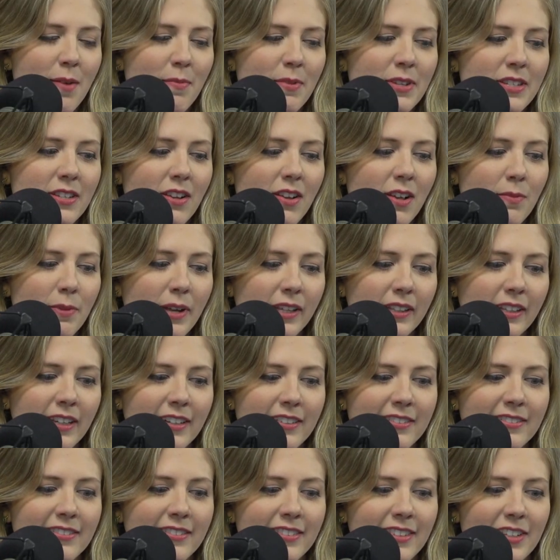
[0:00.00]
It's all about like
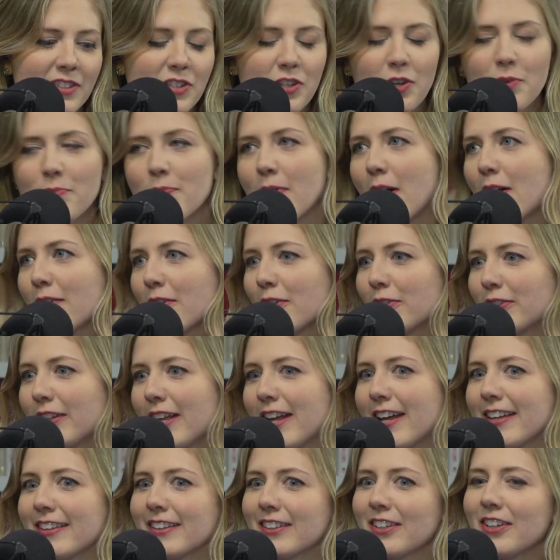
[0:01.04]
the
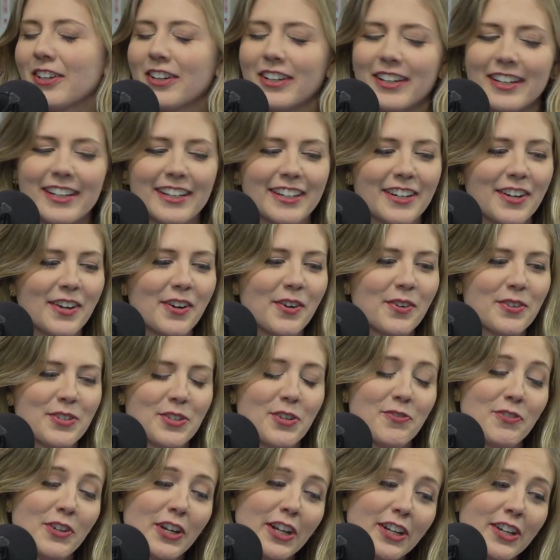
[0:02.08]
Tomorrowland look, you know. So
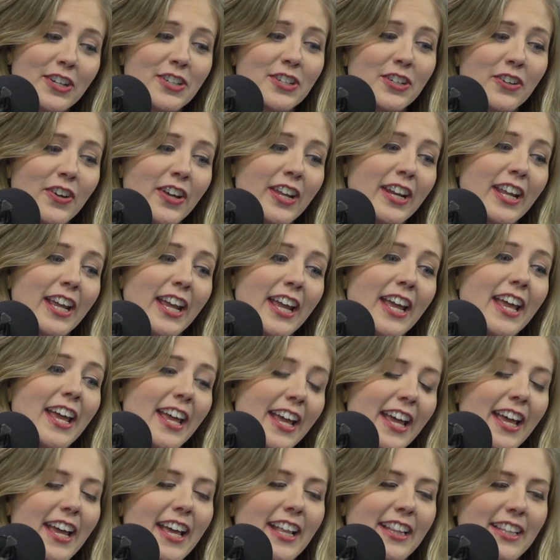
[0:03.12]
if you're gonna do it,
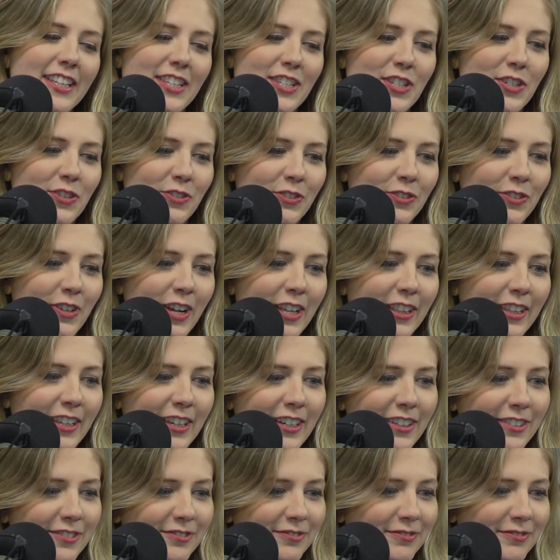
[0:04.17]
at least do it right there.